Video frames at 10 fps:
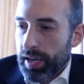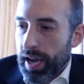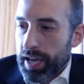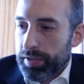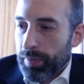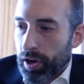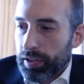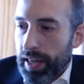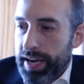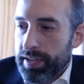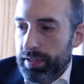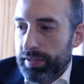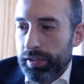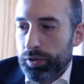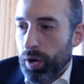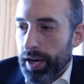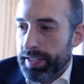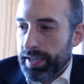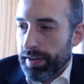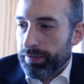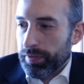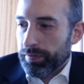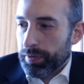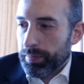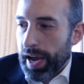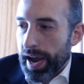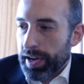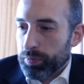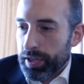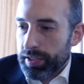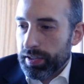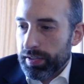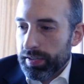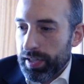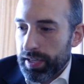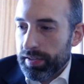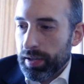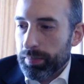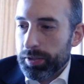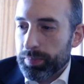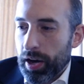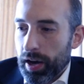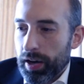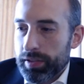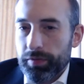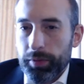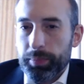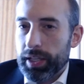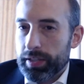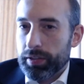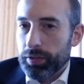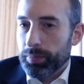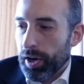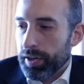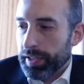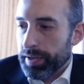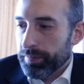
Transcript: as moral agents is quite different from that which considers them as parts of a political body.